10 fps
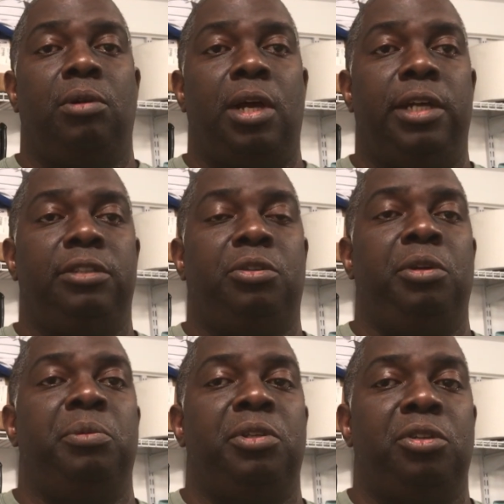ice
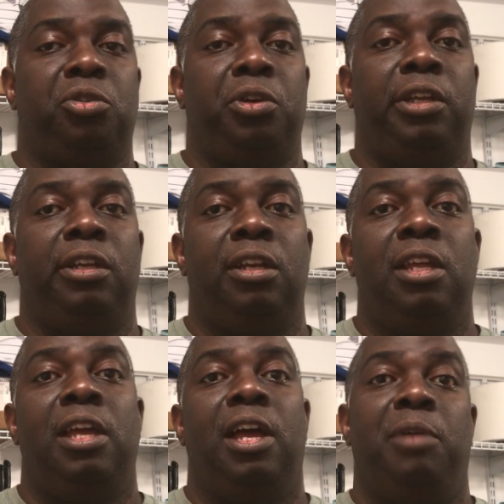cream is a treat.
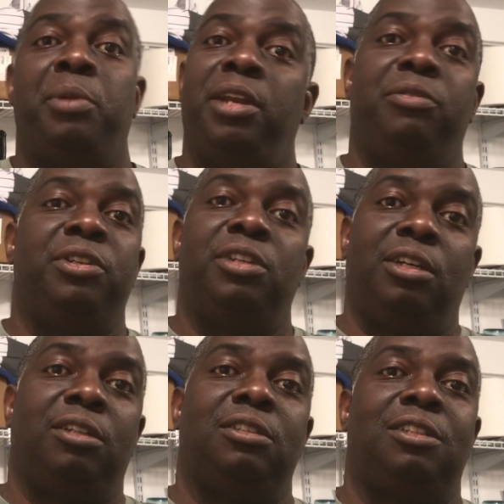I might have
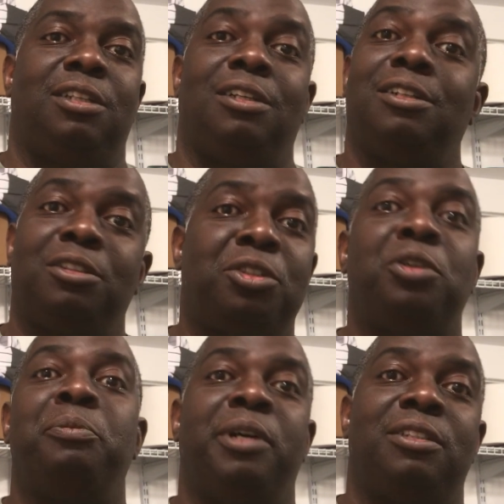indulged a little
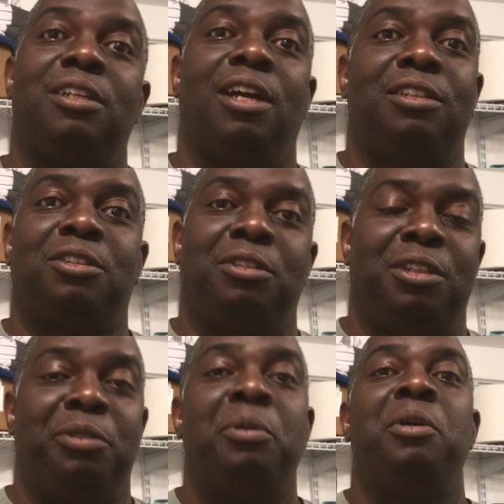too much in ice
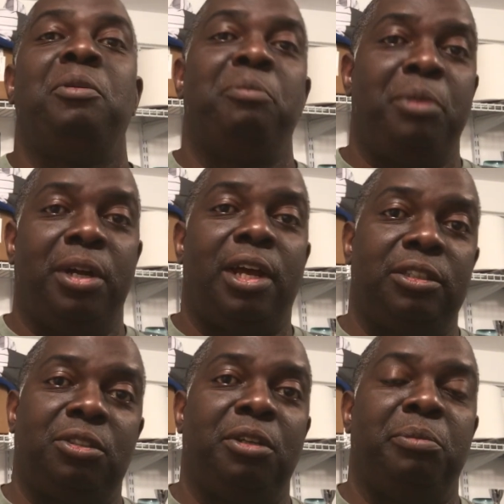cream, but
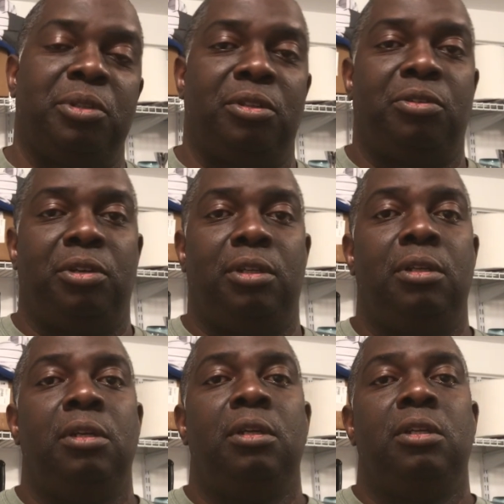ice cream is a treat.
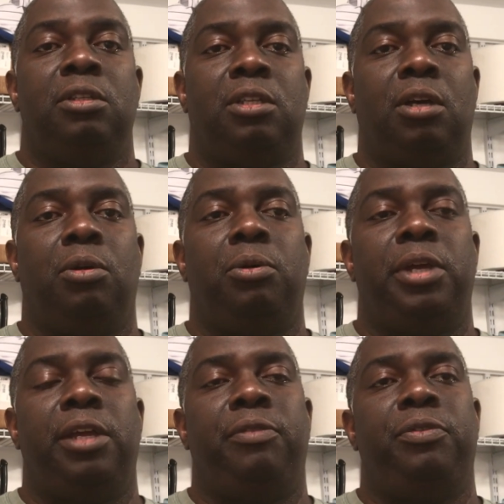So if